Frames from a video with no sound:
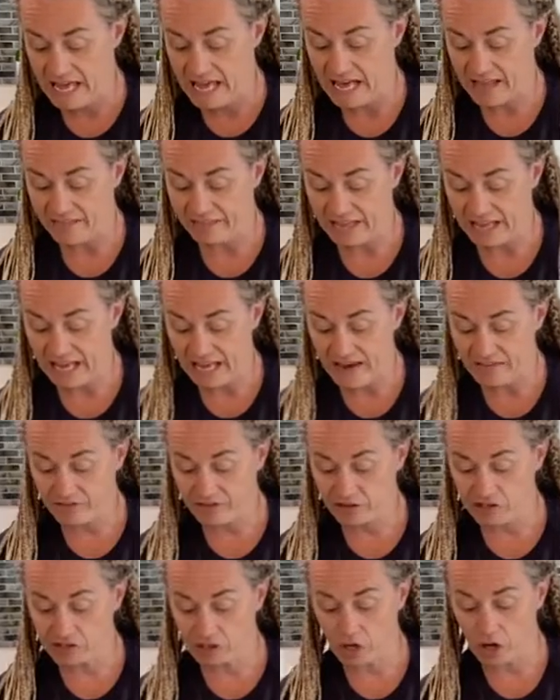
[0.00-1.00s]
And the
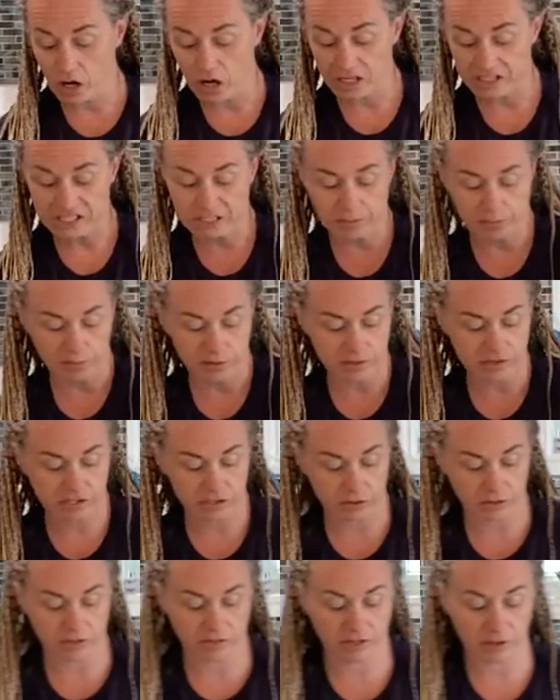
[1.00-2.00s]
average cost per
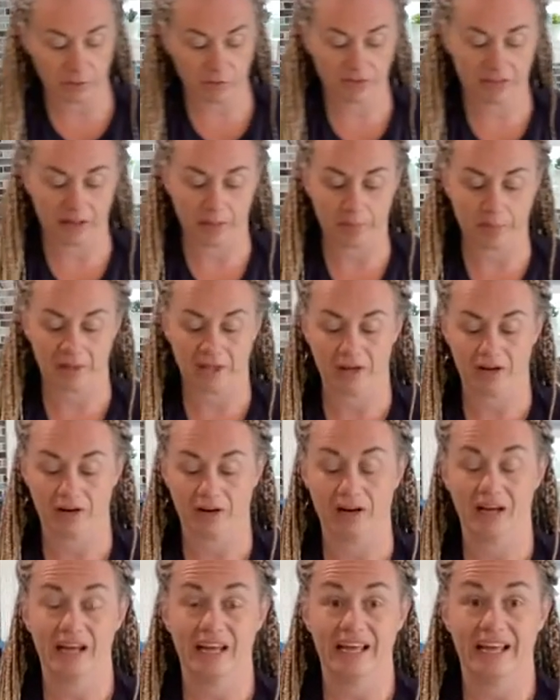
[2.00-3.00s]
serving with
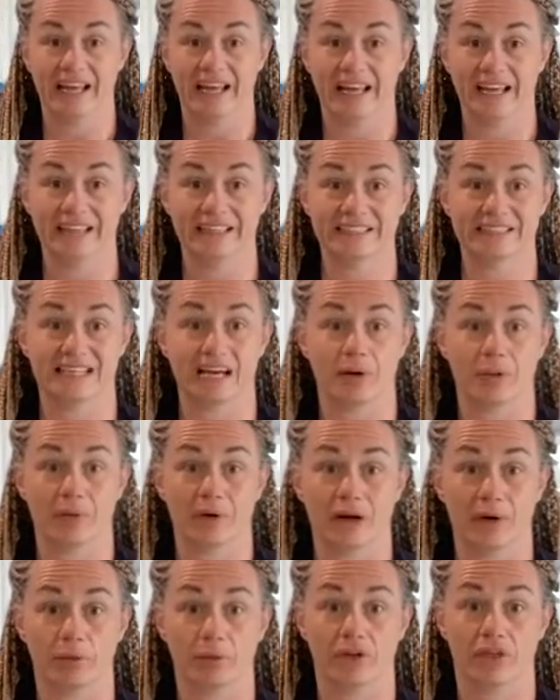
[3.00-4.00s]
Epicure is
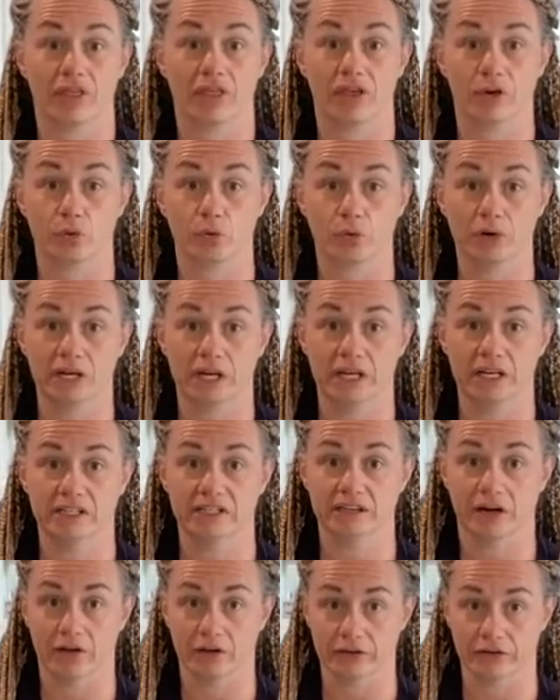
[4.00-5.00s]
around
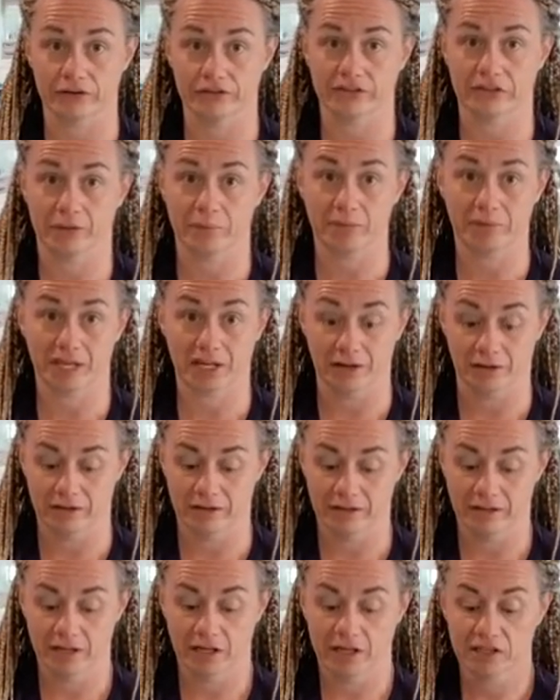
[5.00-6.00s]
$3 a meal.
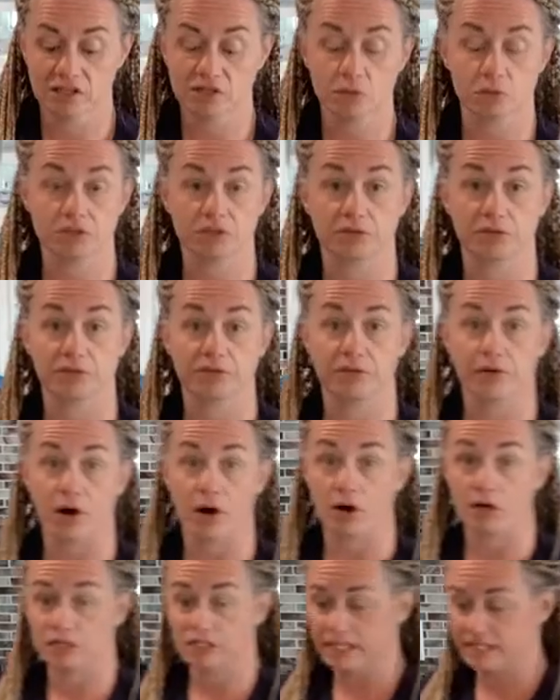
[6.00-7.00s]
So it's
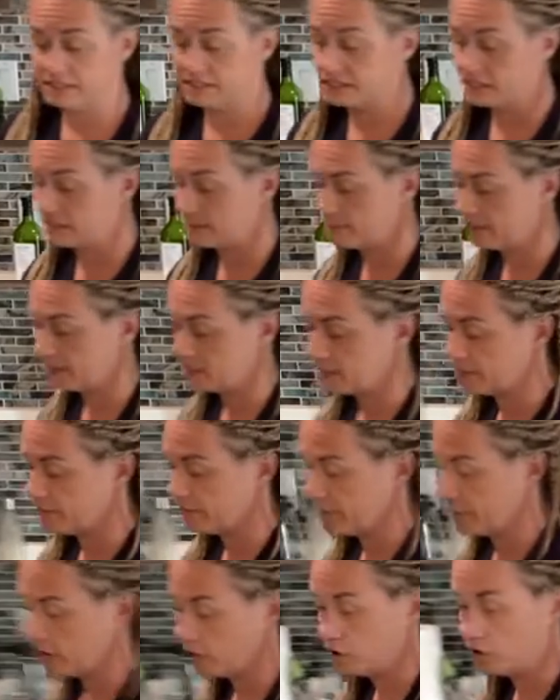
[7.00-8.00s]
far less expensive
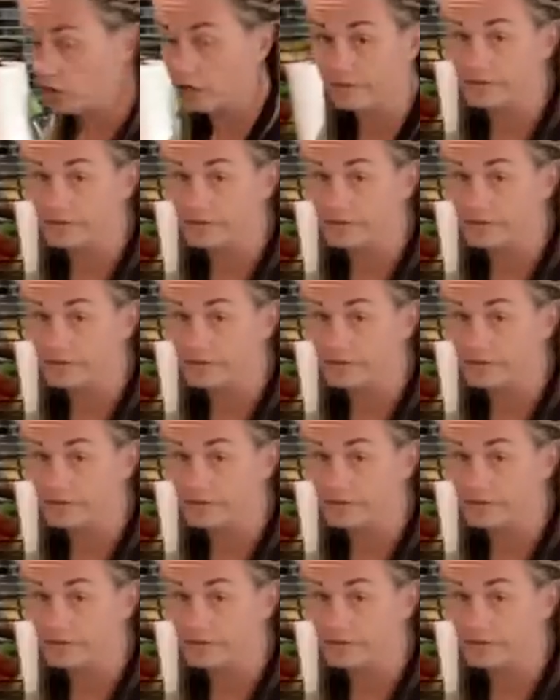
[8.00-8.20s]
than a lot of